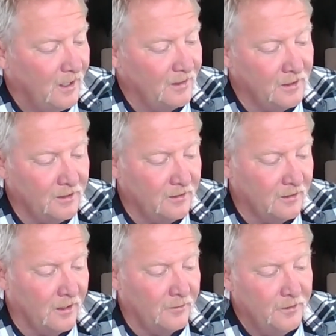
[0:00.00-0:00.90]
I think
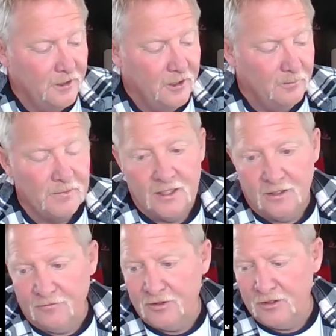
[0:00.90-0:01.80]

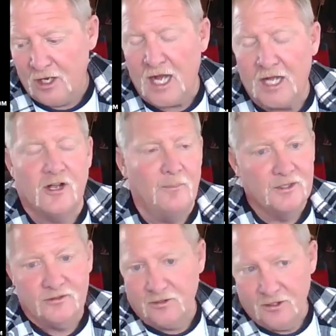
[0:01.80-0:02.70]
many of the hot
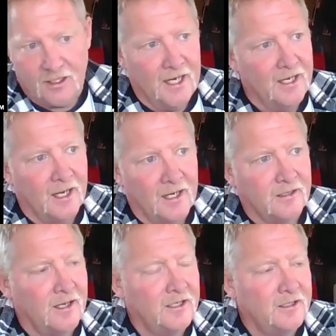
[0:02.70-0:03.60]
topics of the day
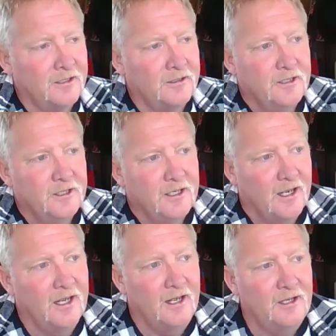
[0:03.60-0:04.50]

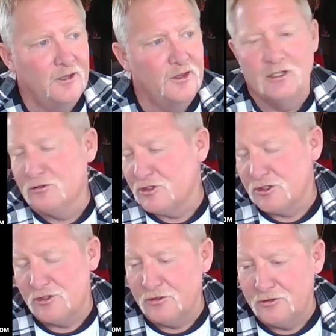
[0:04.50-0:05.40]
I think are
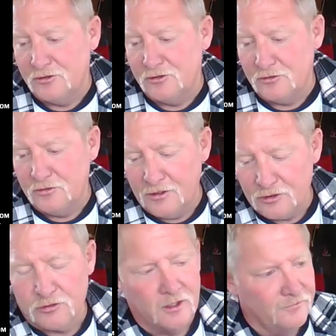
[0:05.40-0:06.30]
just as
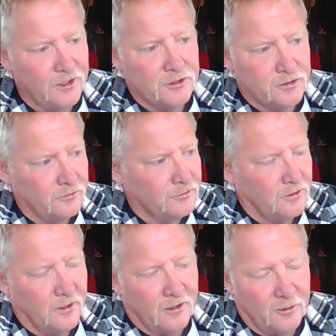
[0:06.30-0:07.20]
strong of
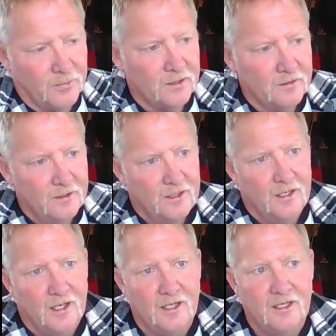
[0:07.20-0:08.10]
issues. But
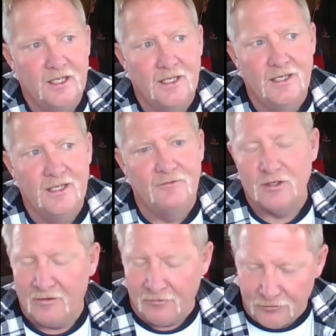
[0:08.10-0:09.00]
if
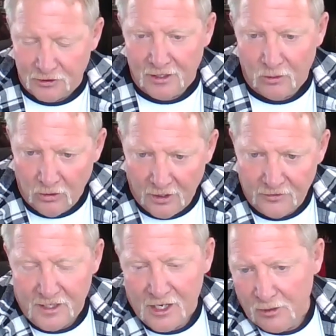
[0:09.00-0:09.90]
you haven't figured out where I
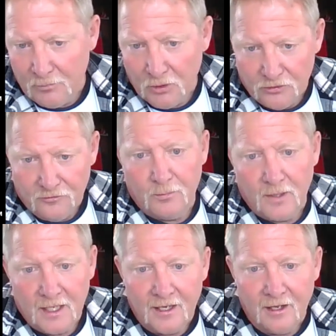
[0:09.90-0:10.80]
stand on most of them
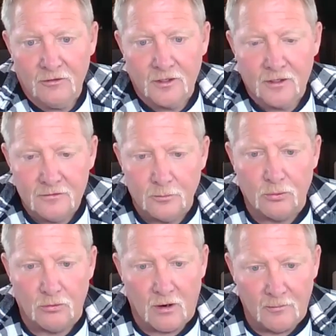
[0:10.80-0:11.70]
by now, then you're
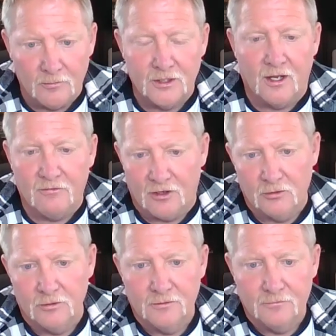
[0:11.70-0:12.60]
probably not
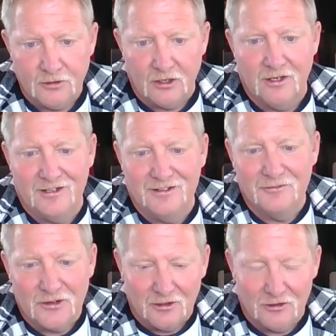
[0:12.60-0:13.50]
following
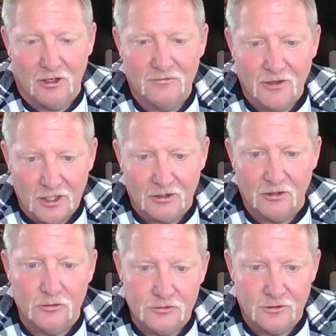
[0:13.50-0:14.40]
very along very
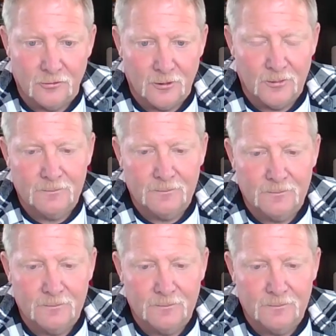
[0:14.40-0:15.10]
close. You know what I mean?